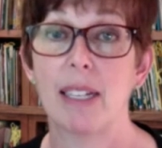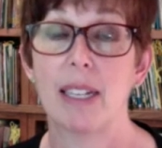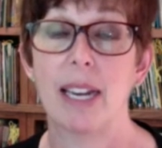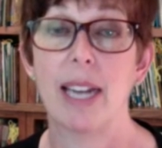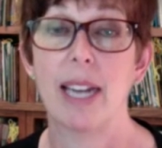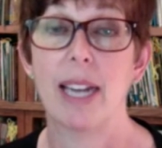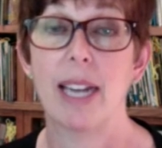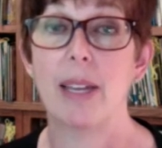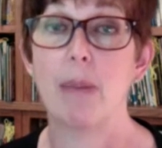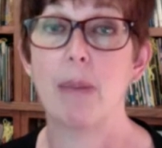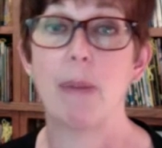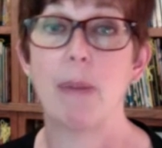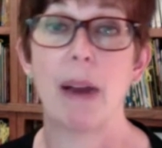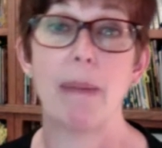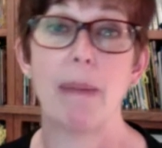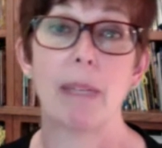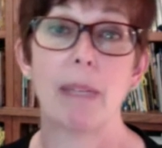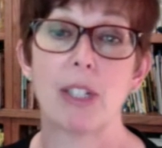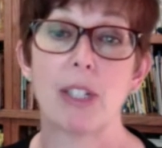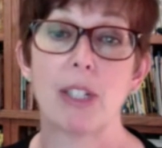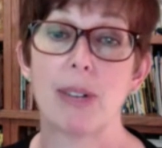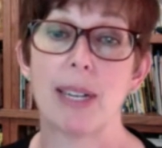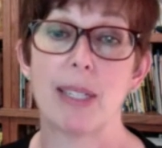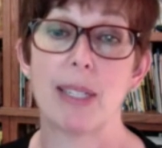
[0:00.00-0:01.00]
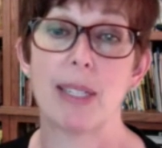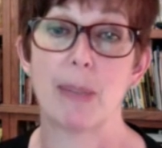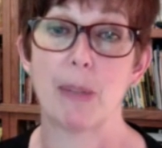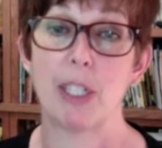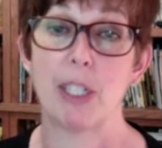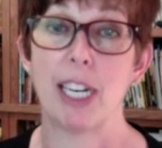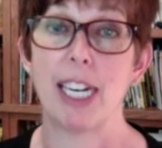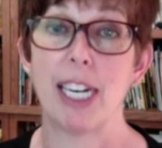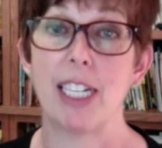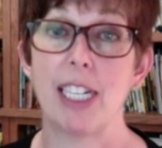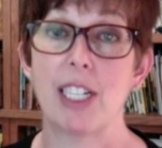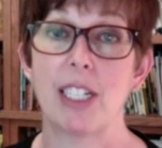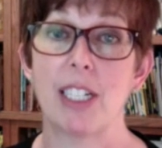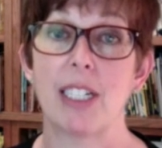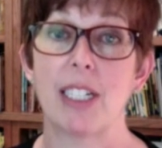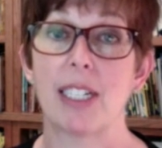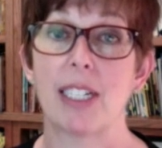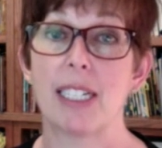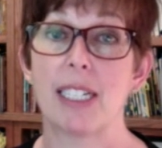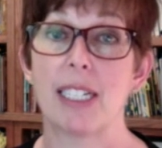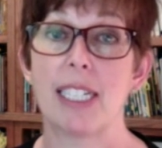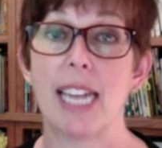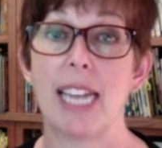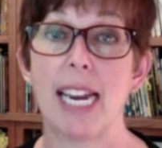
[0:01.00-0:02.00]
And then public transportation
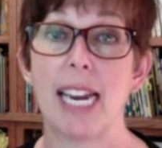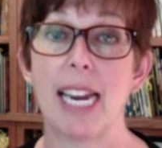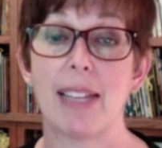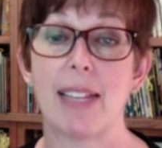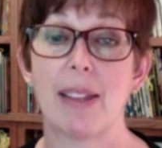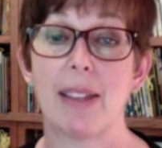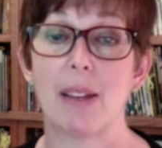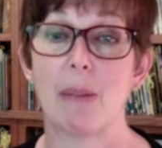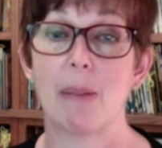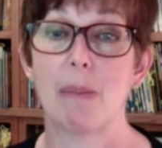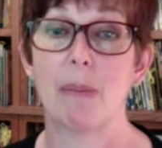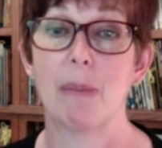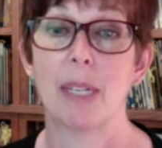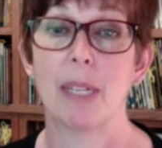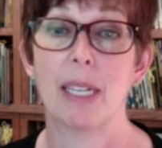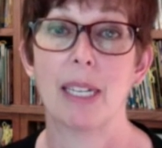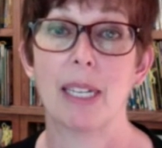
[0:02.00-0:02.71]
can take them